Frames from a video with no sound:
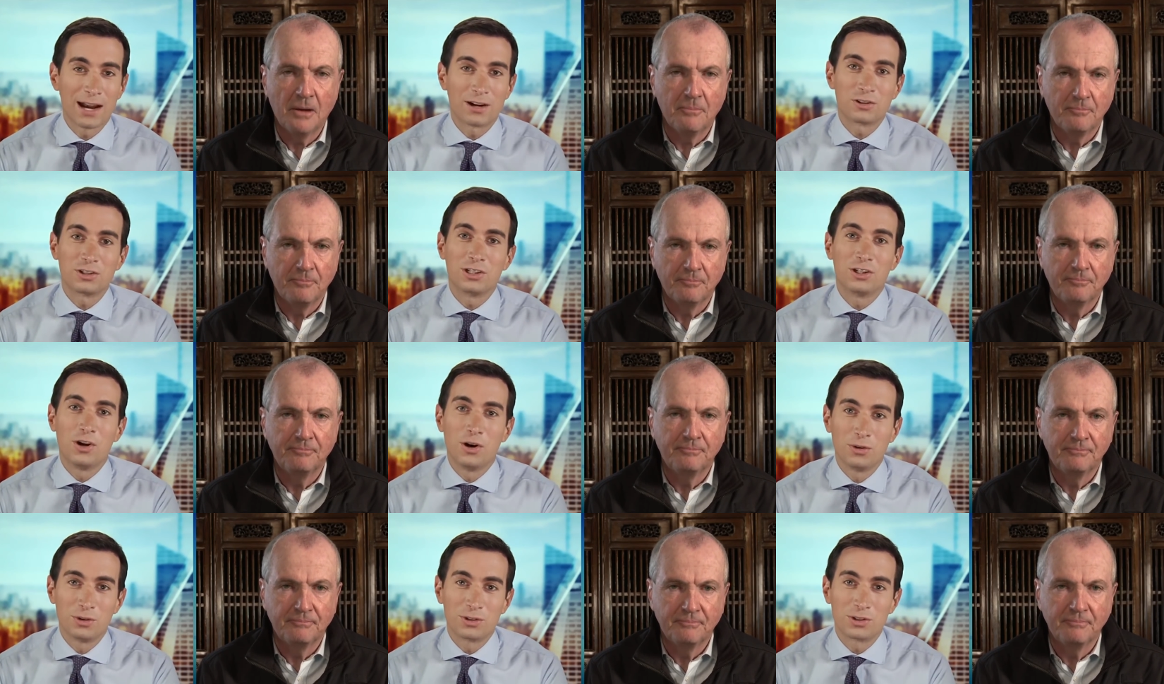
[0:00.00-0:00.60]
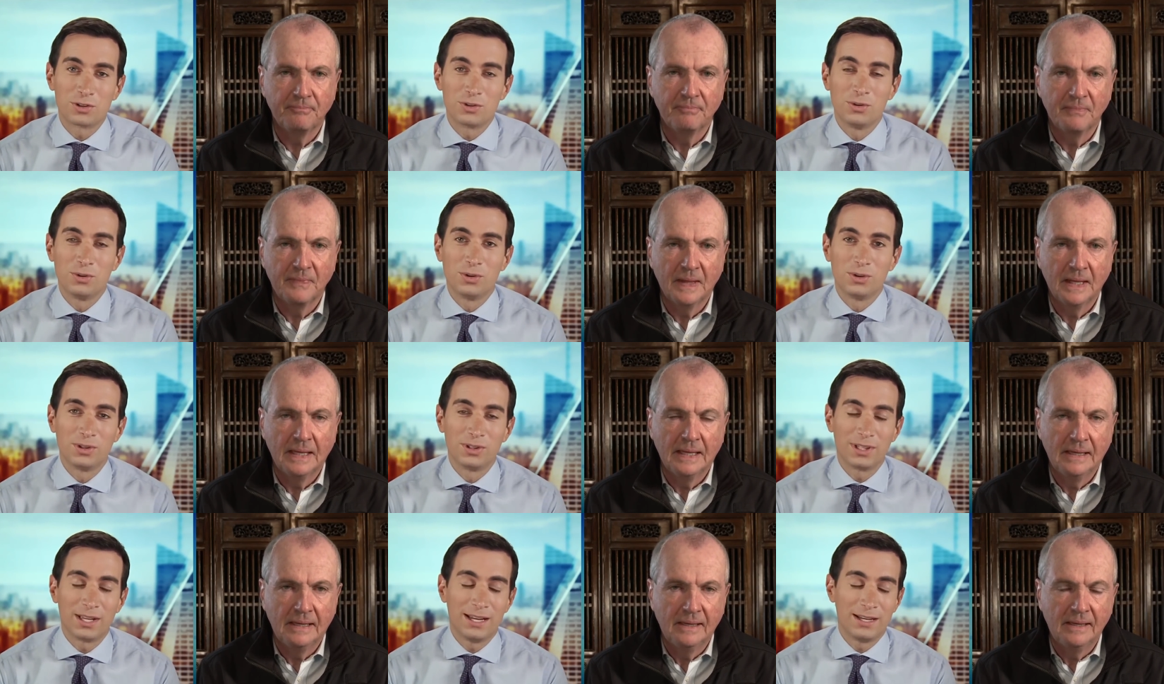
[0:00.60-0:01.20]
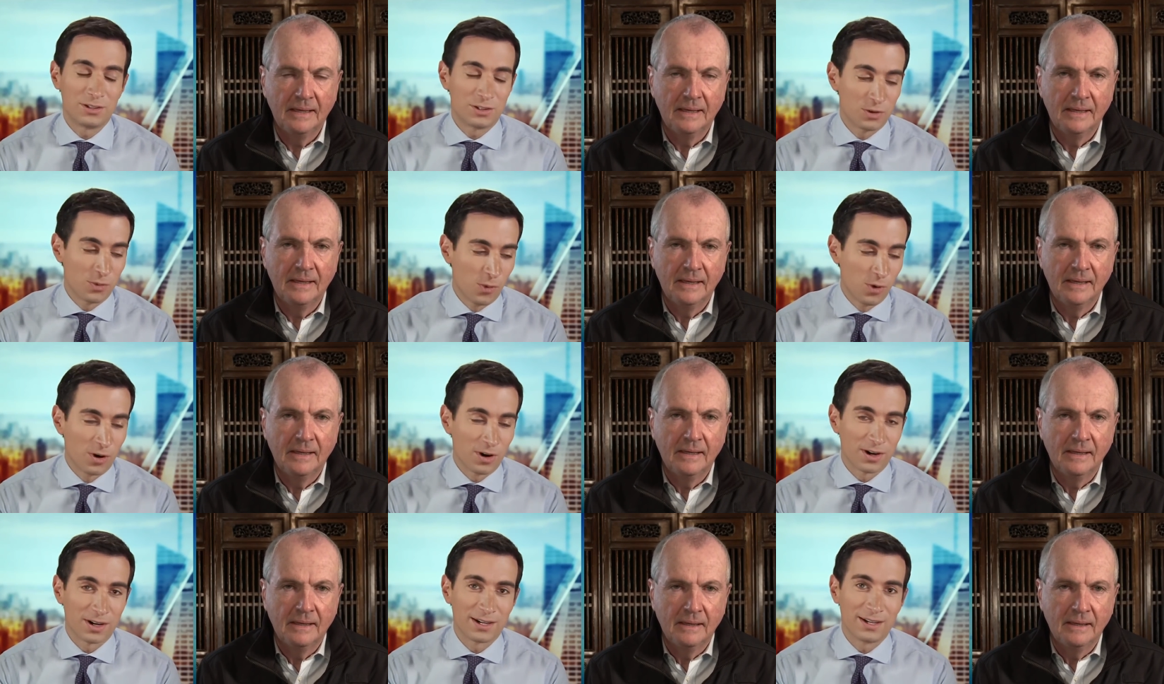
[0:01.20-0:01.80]
Speaker 1: actually go to school and to
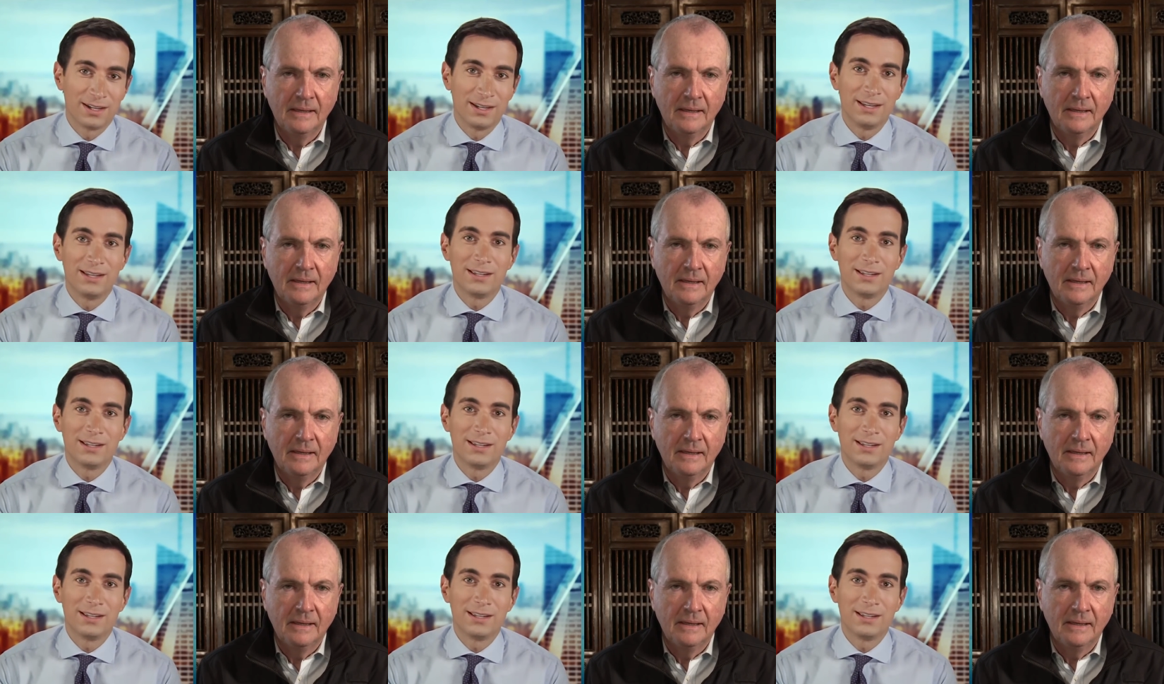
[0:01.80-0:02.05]
work